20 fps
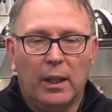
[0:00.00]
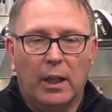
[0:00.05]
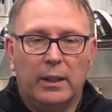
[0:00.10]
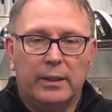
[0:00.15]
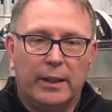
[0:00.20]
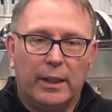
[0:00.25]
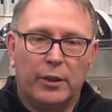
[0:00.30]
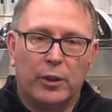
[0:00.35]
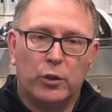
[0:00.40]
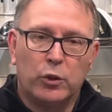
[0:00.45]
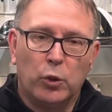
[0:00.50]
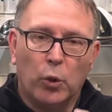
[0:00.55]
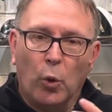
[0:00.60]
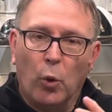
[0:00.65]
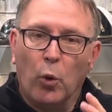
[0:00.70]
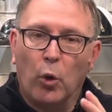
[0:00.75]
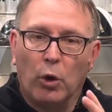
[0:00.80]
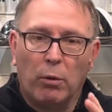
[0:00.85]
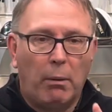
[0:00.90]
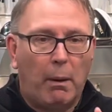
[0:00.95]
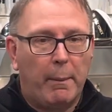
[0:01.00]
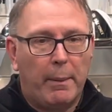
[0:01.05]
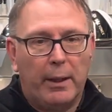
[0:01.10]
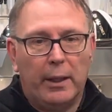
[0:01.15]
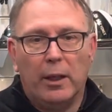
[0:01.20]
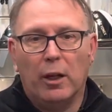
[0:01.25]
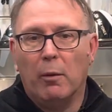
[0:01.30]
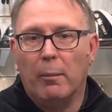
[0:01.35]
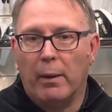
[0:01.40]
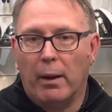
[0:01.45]
Now the torque might be a
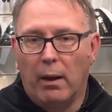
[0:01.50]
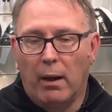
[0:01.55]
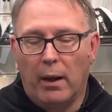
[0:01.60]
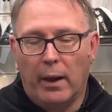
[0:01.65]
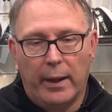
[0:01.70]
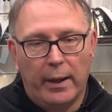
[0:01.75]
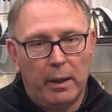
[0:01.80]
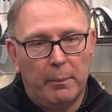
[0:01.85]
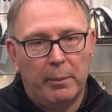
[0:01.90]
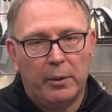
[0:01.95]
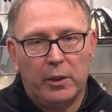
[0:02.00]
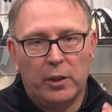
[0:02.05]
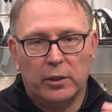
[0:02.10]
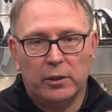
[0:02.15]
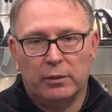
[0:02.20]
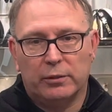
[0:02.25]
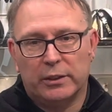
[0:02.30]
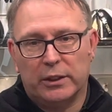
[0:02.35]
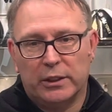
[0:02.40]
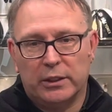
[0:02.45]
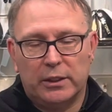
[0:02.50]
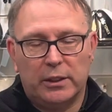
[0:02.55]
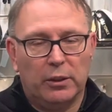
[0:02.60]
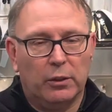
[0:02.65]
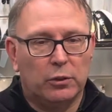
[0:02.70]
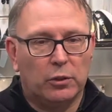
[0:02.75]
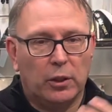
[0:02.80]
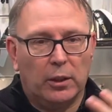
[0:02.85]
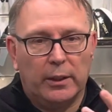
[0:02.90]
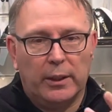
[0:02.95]
little bit higher because obviously steel's
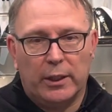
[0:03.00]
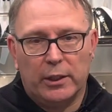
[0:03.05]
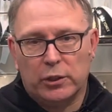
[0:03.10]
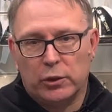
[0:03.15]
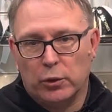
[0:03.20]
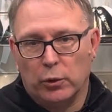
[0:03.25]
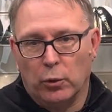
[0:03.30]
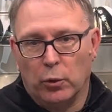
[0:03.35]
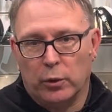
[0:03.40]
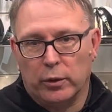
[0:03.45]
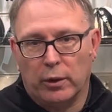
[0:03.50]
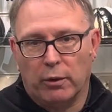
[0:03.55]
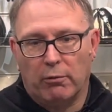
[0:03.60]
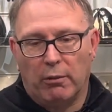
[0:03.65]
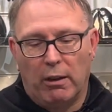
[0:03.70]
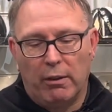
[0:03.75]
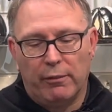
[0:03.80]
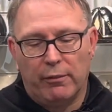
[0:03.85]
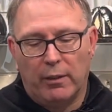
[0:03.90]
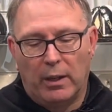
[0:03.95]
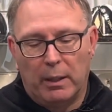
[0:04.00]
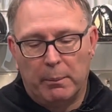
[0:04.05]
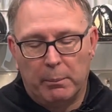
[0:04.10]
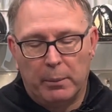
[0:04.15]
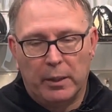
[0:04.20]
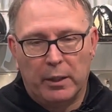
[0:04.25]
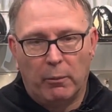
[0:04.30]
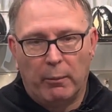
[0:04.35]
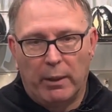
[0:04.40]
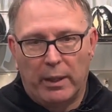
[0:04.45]
got less torque than graphite, but
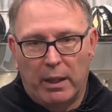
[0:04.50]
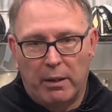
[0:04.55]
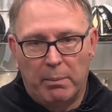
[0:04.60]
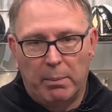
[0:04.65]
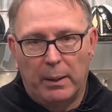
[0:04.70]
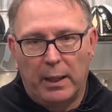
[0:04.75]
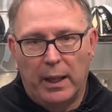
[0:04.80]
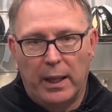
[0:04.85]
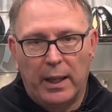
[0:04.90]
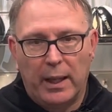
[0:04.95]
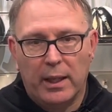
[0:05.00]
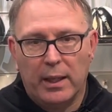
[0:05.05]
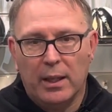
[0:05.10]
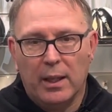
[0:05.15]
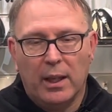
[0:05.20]
the way they play,